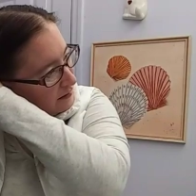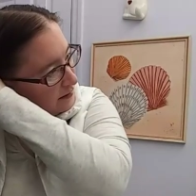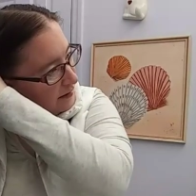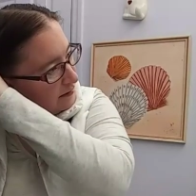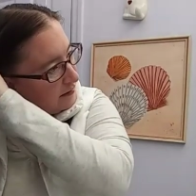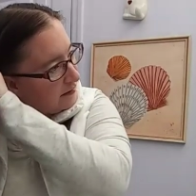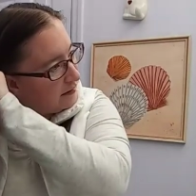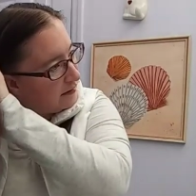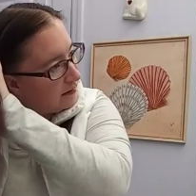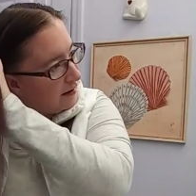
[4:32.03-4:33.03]
Now,
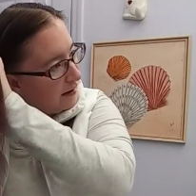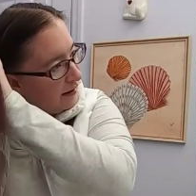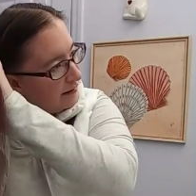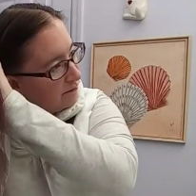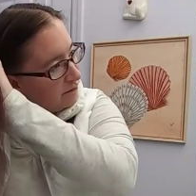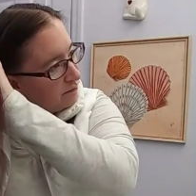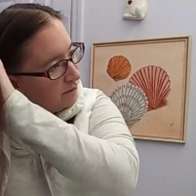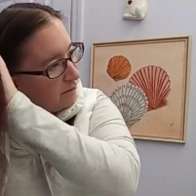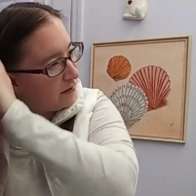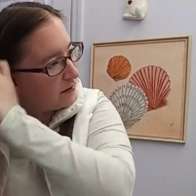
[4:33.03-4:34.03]
I've
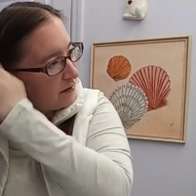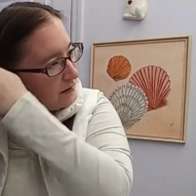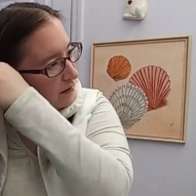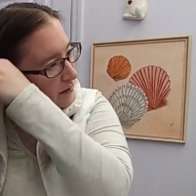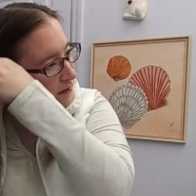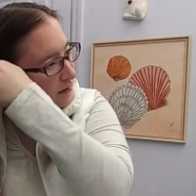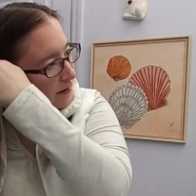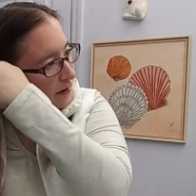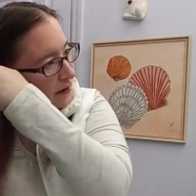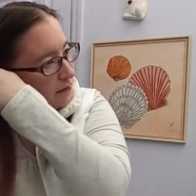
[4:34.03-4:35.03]
learned,
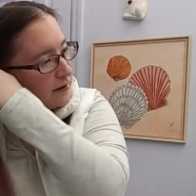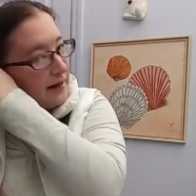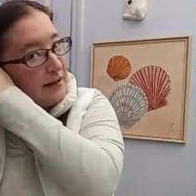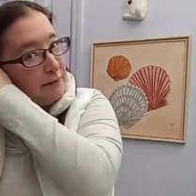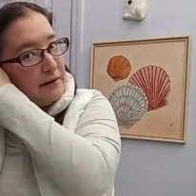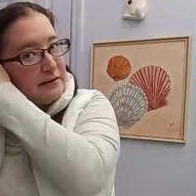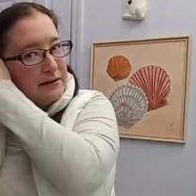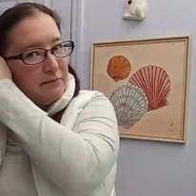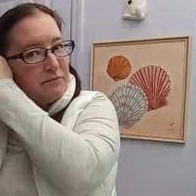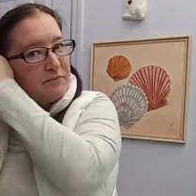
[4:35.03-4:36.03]
thank you, Kayley
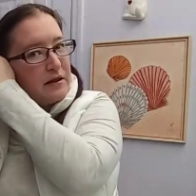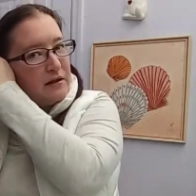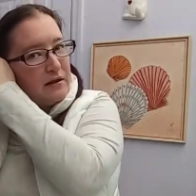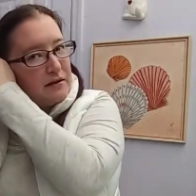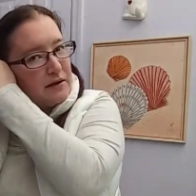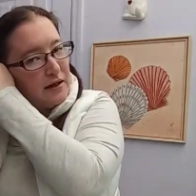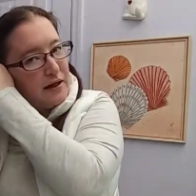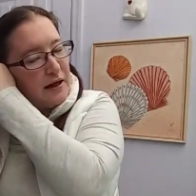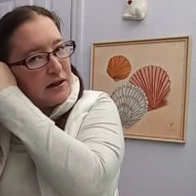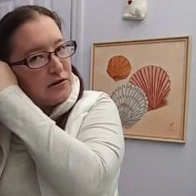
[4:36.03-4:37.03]
Melissa, that I
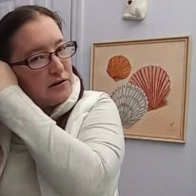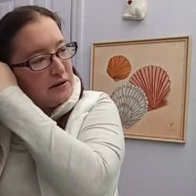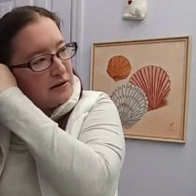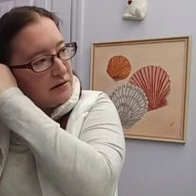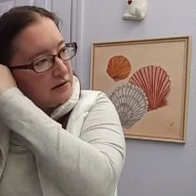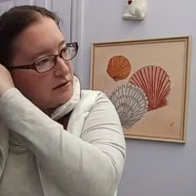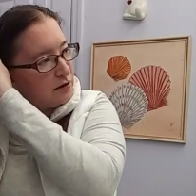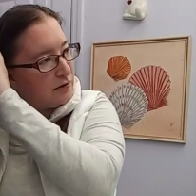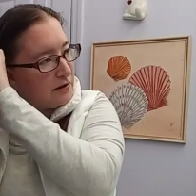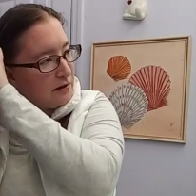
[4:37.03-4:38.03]
actually
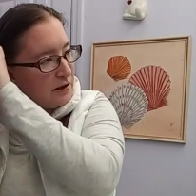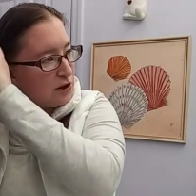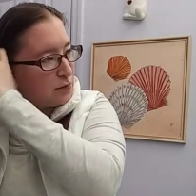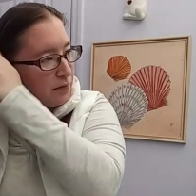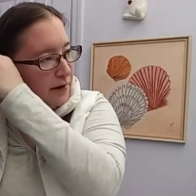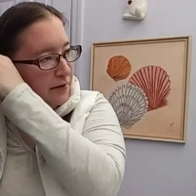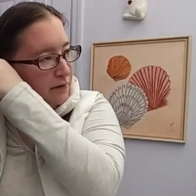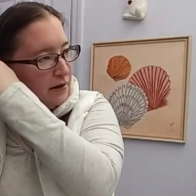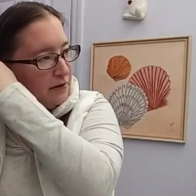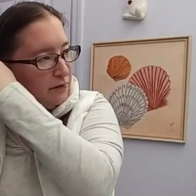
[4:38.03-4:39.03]
do a Dutch braid
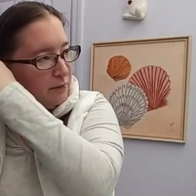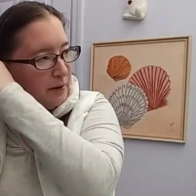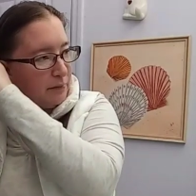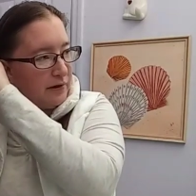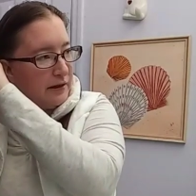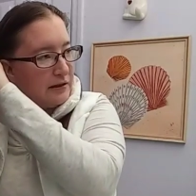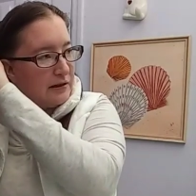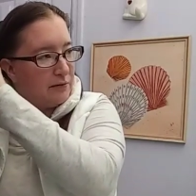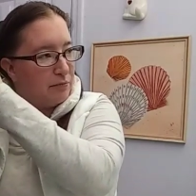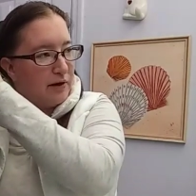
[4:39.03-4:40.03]
when I do my braids.
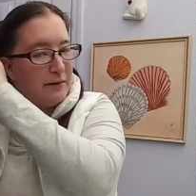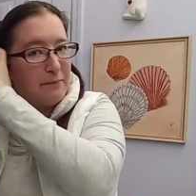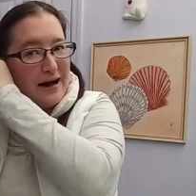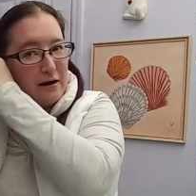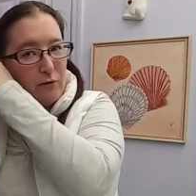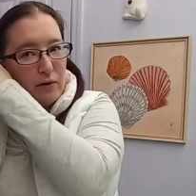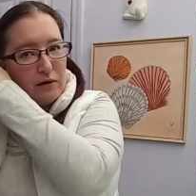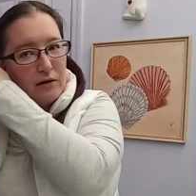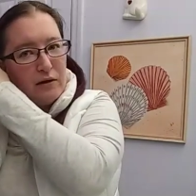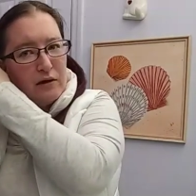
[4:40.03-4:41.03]
I braid
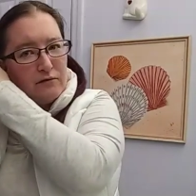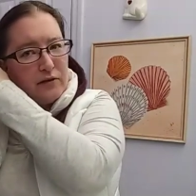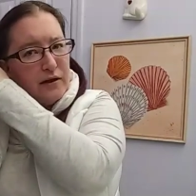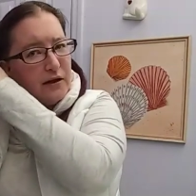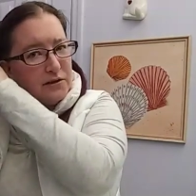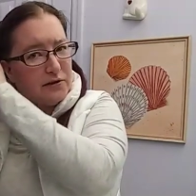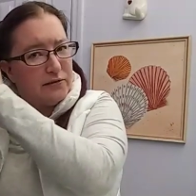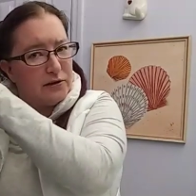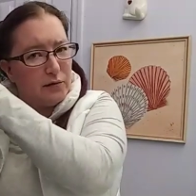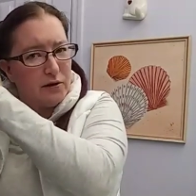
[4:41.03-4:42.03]
backward. For years, I
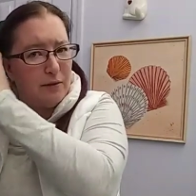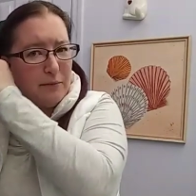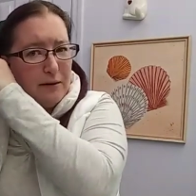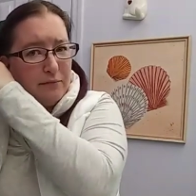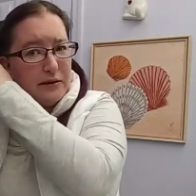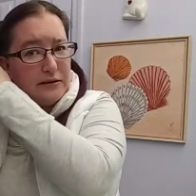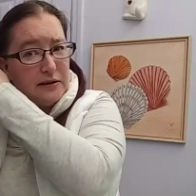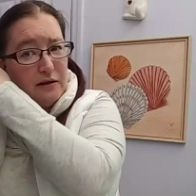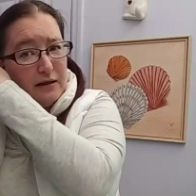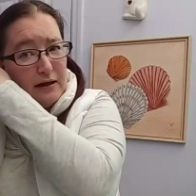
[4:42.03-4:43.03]
always wondered why my braids
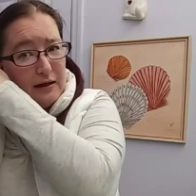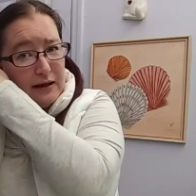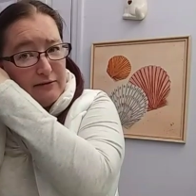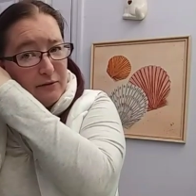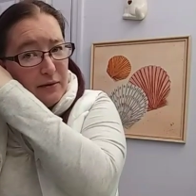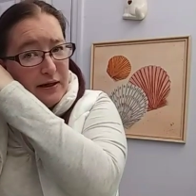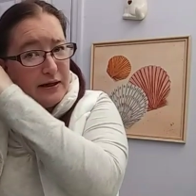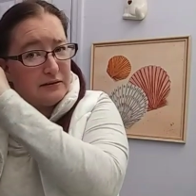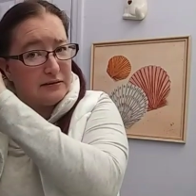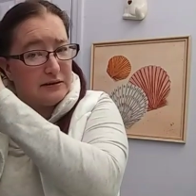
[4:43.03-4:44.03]
didn't look like everybody
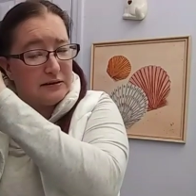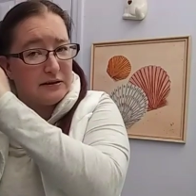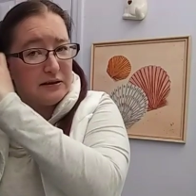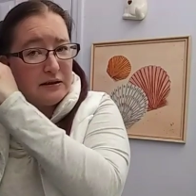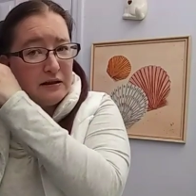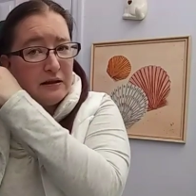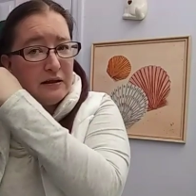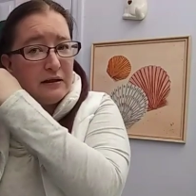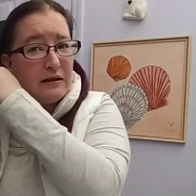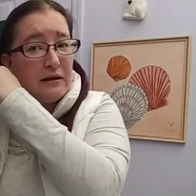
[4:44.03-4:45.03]
else's.
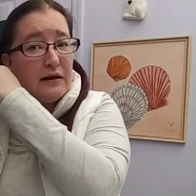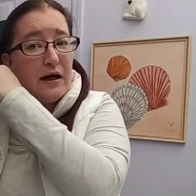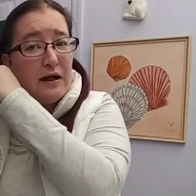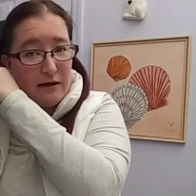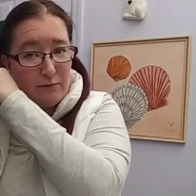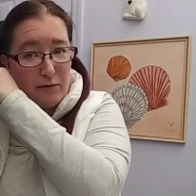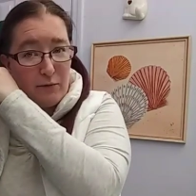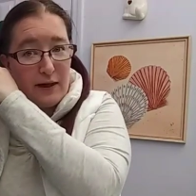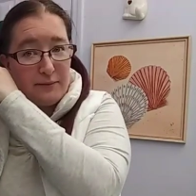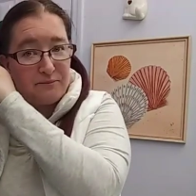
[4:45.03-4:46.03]
And that would be
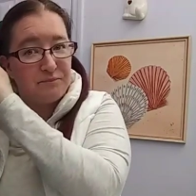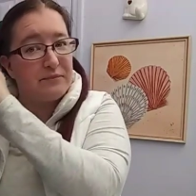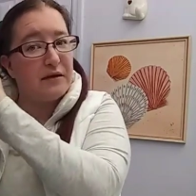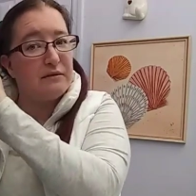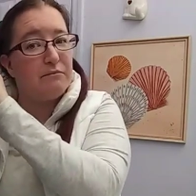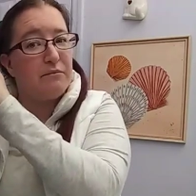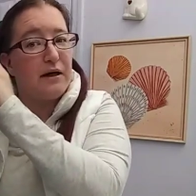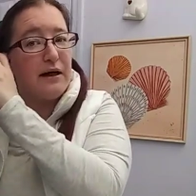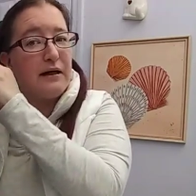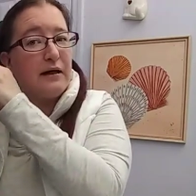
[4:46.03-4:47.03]
why.
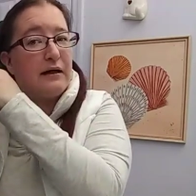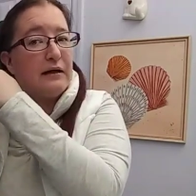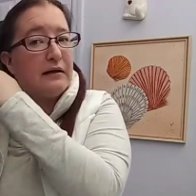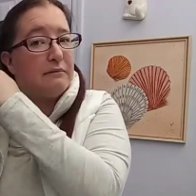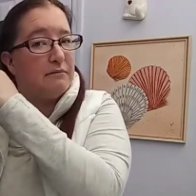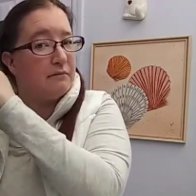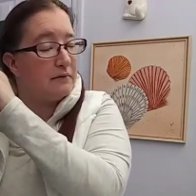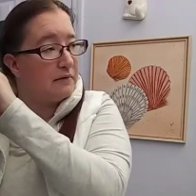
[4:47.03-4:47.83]
But, um,